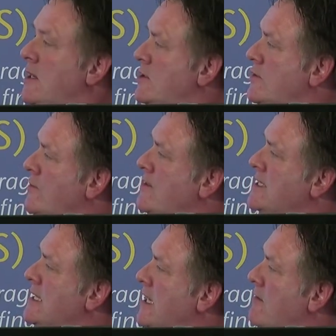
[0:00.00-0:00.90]
So there
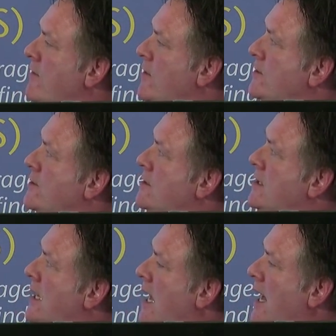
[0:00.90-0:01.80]
is an influence
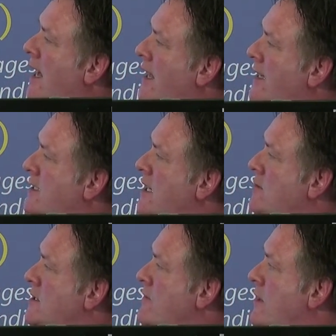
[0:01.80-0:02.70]
uh, in
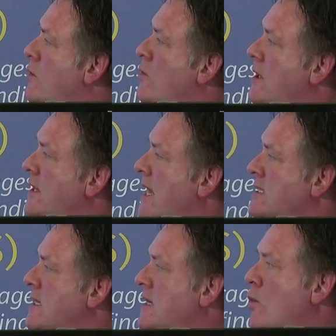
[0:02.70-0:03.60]
terms of the local,
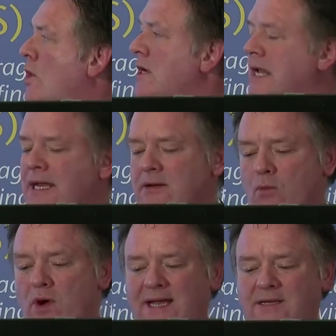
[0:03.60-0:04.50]
national, and
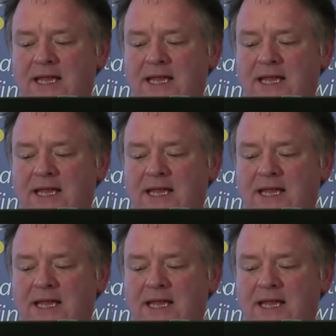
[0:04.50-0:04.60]
worldwide